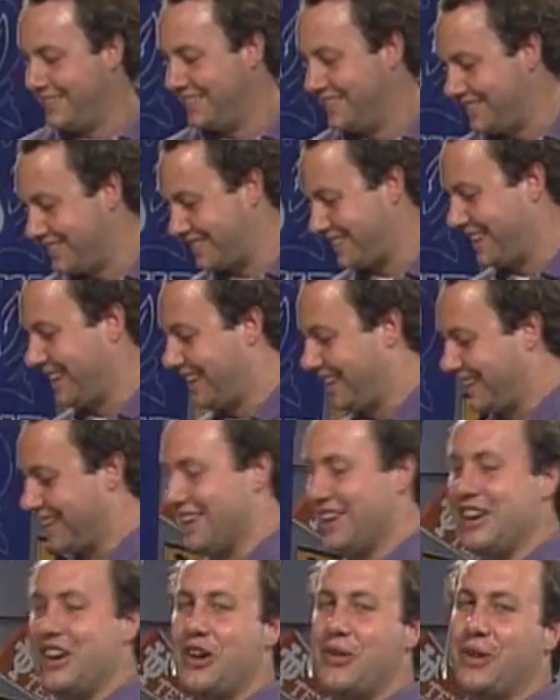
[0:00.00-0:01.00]
just kidding.
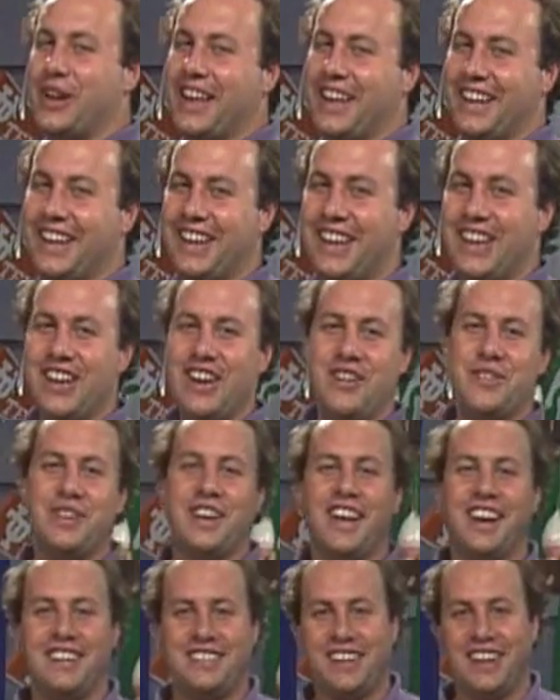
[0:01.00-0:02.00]
We
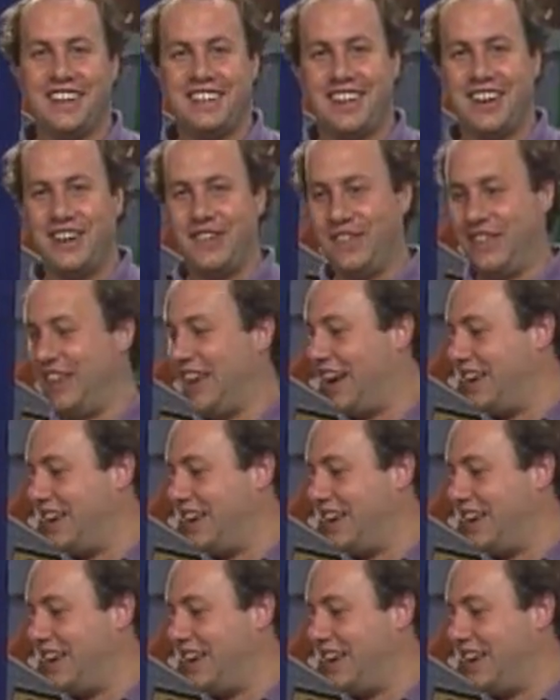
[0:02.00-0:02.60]
got to take care of the